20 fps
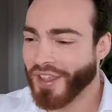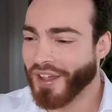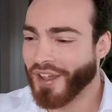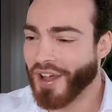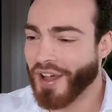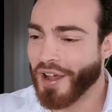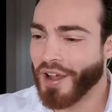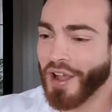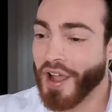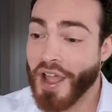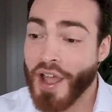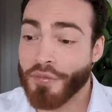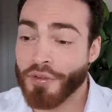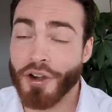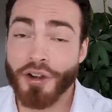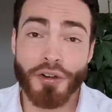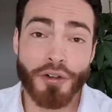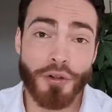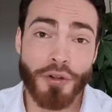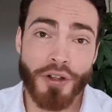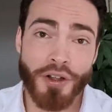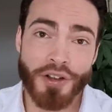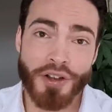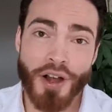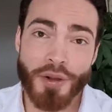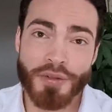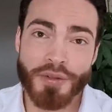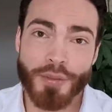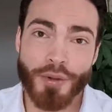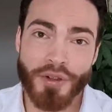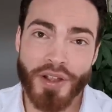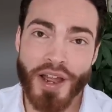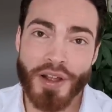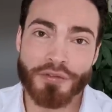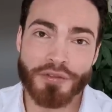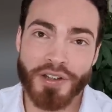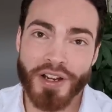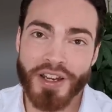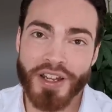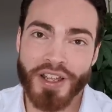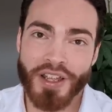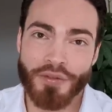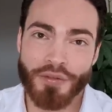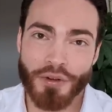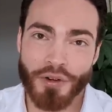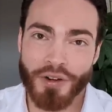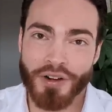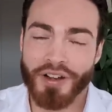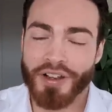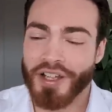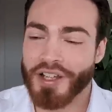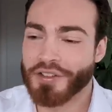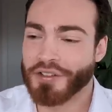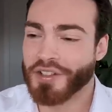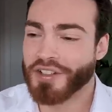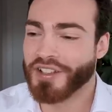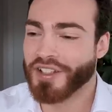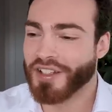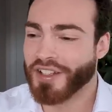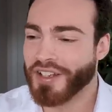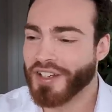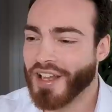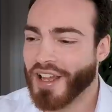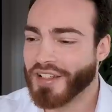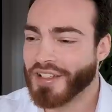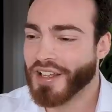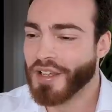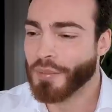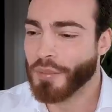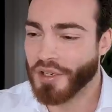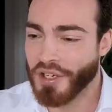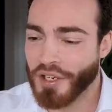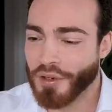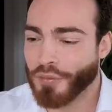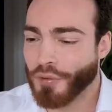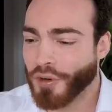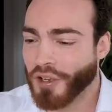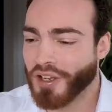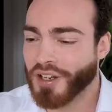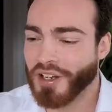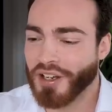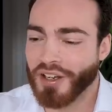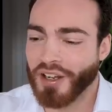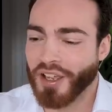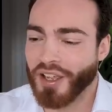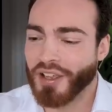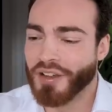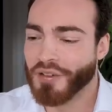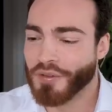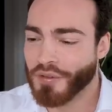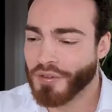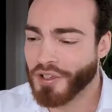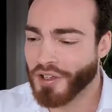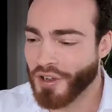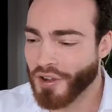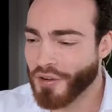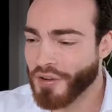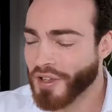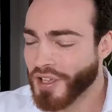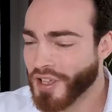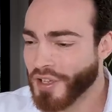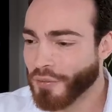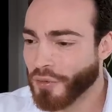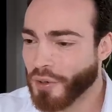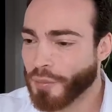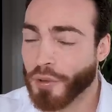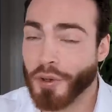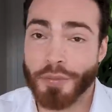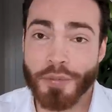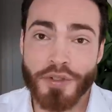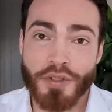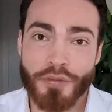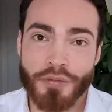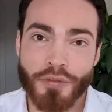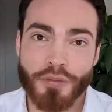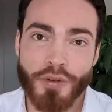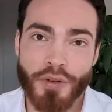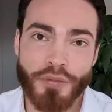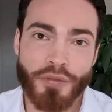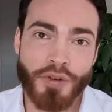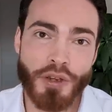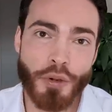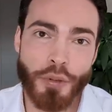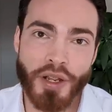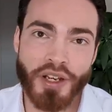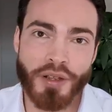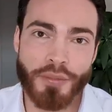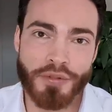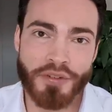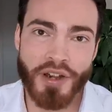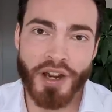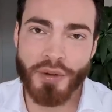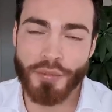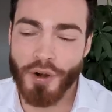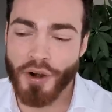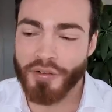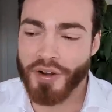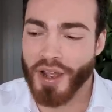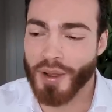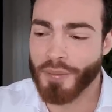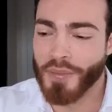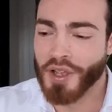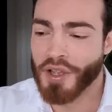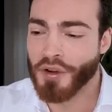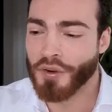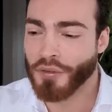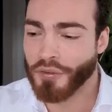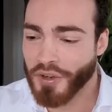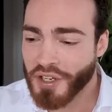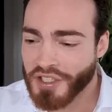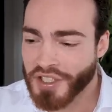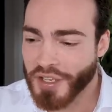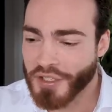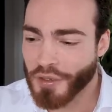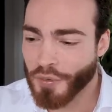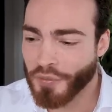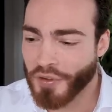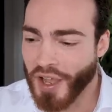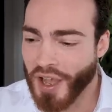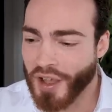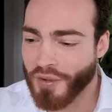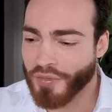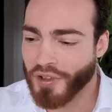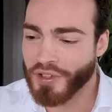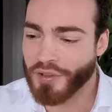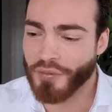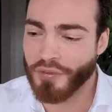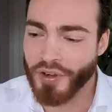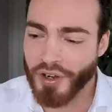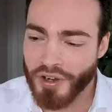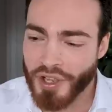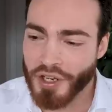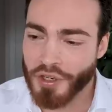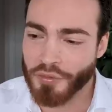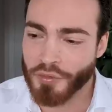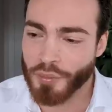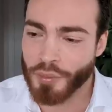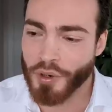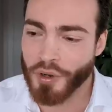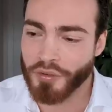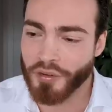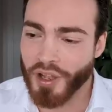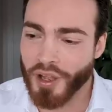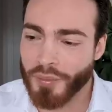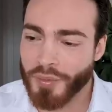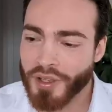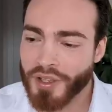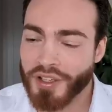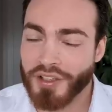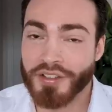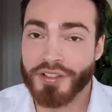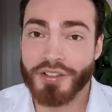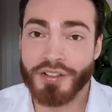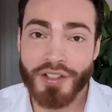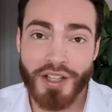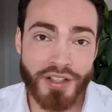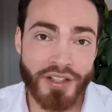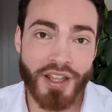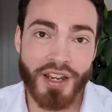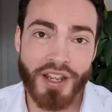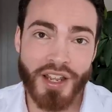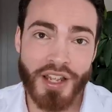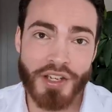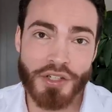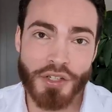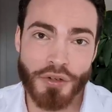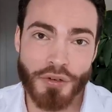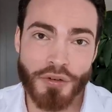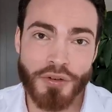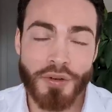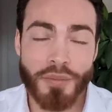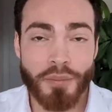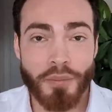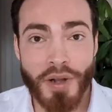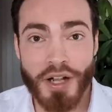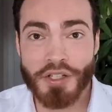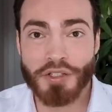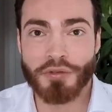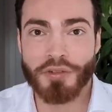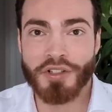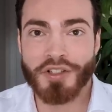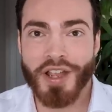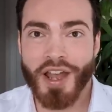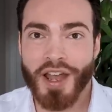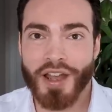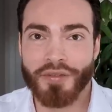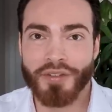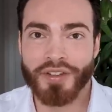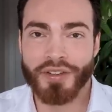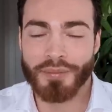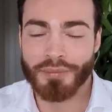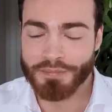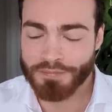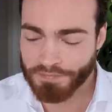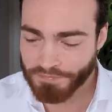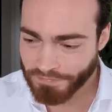I have an article on optimal calf training if you're interested in that. But here for the purpose of reviewing the training program, 3 sets of calf at the very end of the program is not gonna get you monstrous calves.